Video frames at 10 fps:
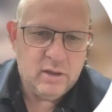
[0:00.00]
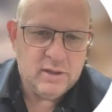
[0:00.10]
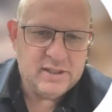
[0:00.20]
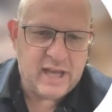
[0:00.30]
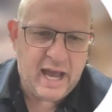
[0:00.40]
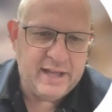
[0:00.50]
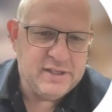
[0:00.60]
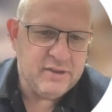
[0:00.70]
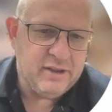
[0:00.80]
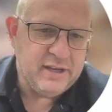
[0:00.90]

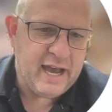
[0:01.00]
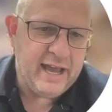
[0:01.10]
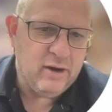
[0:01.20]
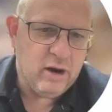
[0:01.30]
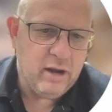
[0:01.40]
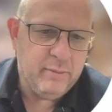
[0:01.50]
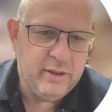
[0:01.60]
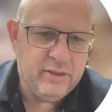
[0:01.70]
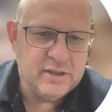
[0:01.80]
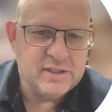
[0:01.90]
sides of the diagram
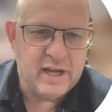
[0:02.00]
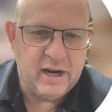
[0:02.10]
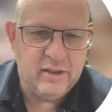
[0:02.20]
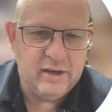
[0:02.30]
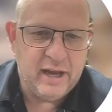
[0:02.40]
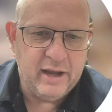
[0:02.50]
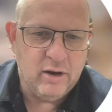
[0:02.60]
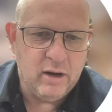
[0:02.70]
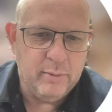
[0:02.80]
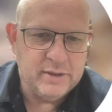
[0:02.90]
that this side of the
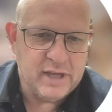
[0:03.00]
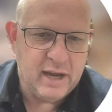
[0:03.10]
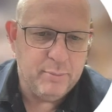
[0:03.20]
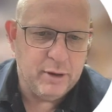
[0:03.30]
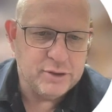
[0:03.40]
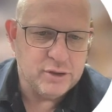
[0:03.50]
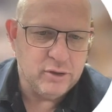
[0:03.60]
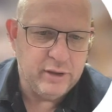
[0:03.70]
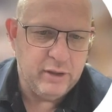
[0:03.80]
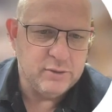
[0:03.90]
diagram is high pressure
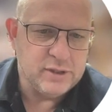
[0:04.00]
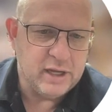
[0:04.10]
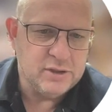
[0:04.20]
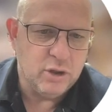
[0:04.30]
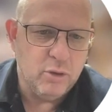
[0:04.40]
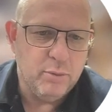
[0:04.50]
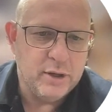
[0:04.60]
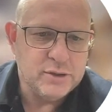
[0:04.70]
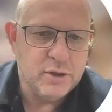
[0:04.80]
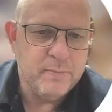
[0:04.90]
and the other side's low
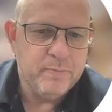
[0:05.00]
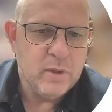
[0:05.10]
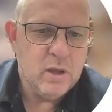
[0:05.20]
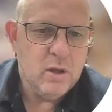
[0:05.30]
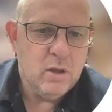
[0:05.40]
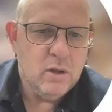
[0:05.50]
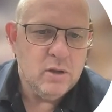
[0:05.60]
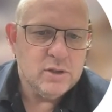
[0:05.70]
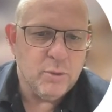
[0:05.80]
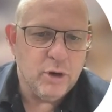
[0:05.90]
pressure.
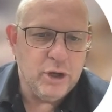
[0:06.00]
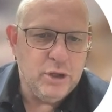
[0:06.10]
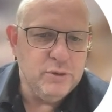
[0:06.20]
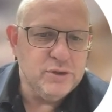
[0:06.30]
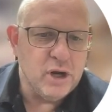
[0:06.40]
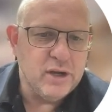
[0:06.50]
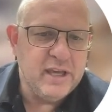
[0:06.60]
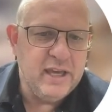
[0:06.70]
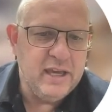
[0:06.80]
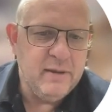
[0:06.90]
So we're going to use our
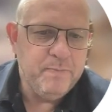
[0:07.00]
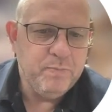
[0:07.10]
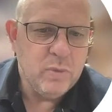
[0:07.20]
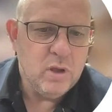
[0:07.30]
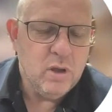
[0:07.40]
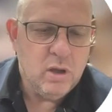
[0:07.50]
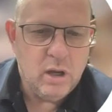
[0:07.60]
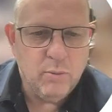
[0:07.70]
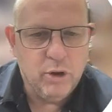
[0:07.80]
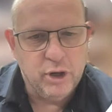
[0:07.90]
key
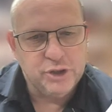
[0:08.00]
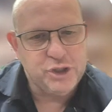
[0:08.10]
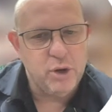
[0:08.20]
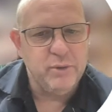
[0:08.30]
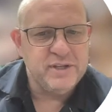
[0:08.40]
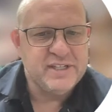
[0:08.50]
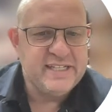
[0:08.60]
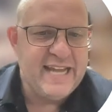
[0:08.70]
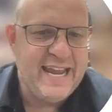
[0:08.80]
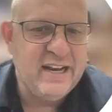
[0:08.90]
and we're going to show the
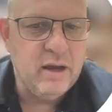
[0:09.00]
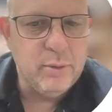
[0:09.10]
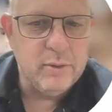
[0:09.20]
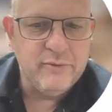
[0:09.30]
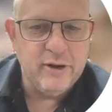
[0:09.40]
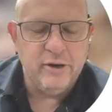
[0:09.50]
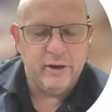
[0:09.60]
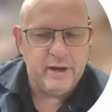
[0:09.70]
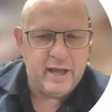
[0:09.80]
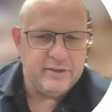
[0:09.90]
state of the
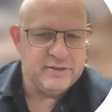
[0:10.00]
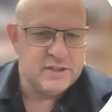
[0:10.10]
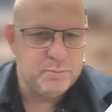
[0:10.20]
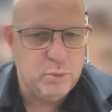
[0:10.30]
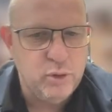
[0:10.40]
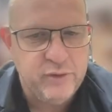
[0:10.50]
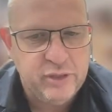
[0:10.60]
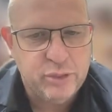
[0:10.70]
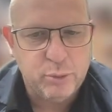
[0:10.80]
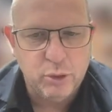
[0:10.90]
refrigerant as it's
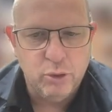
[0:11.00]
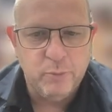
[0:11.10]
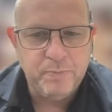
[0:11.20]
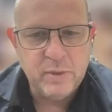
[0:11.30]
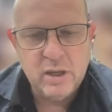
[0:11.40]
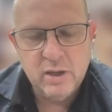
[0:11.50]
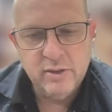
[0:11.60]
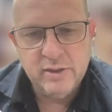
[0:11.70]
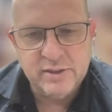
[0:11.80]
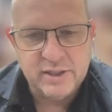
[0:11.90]
moving through
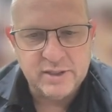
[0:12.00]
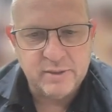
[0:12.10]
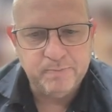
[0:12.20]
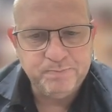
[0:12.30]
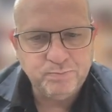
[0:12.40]
the system.